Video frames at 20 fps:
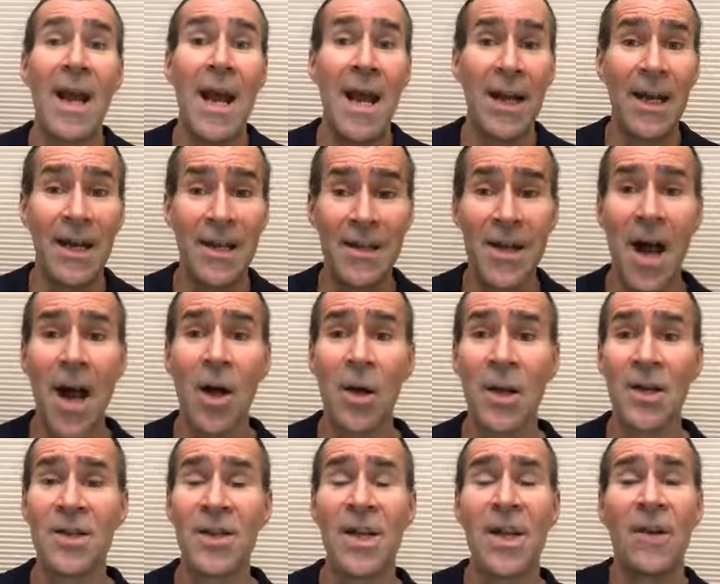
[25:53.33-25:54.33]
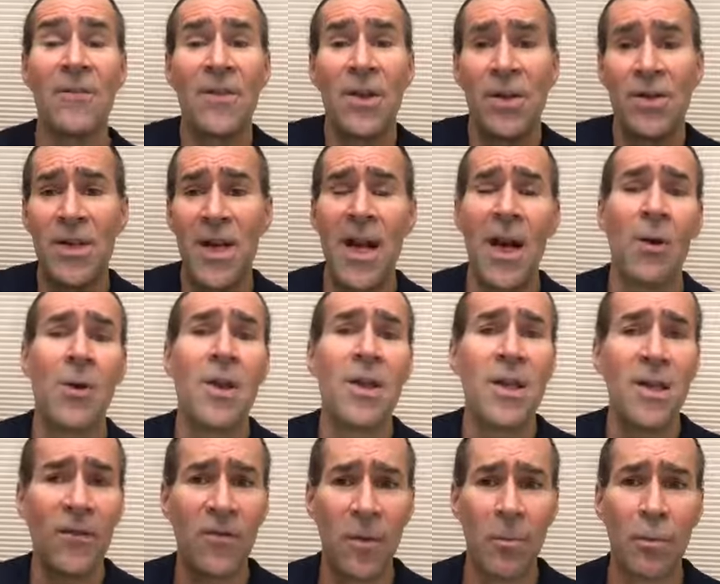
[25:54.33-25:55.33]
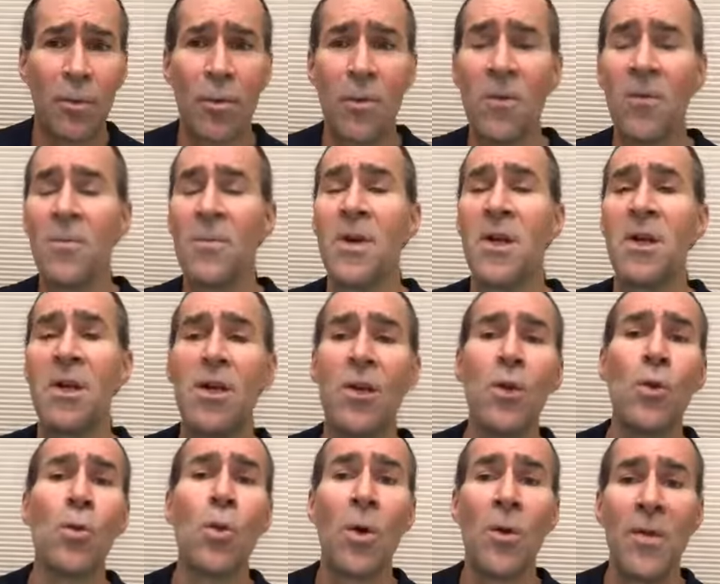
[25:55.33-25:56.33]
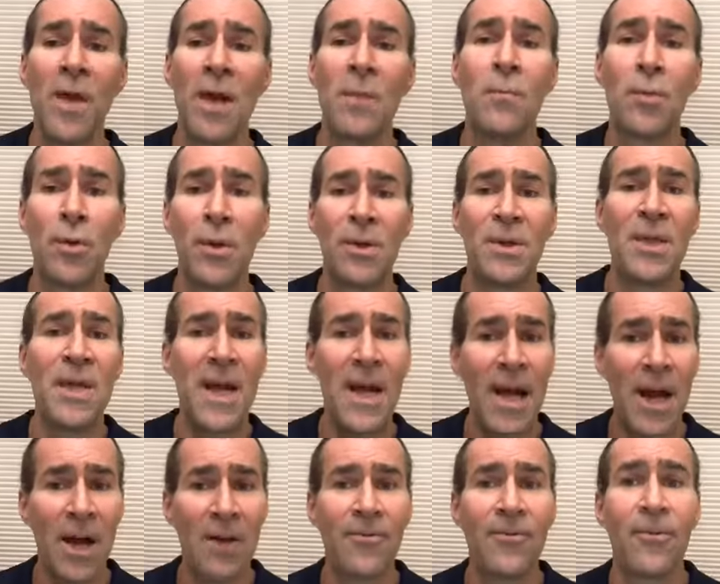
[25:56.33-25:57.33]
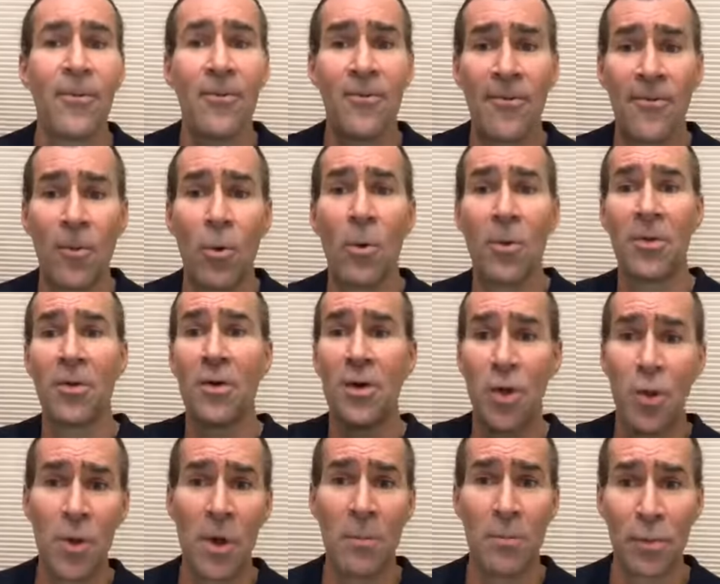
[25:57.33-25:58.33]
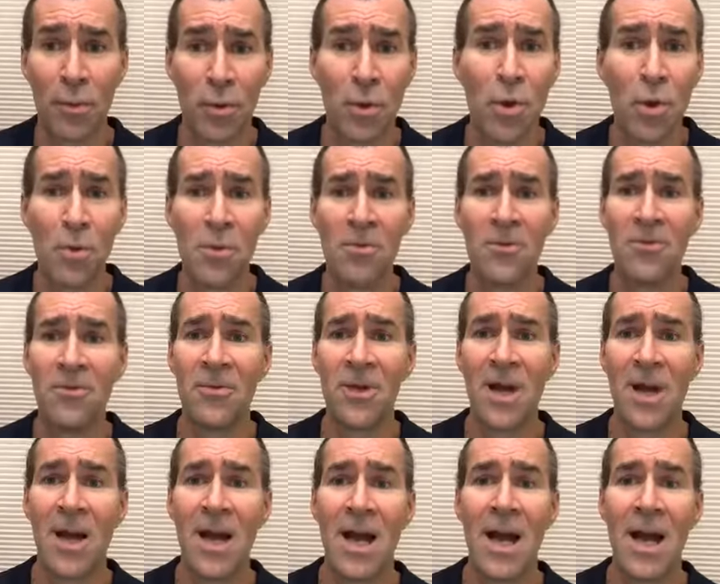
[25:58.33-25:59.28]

and acknowledging if there's areas of improvement, you will then put the effort forth to improve.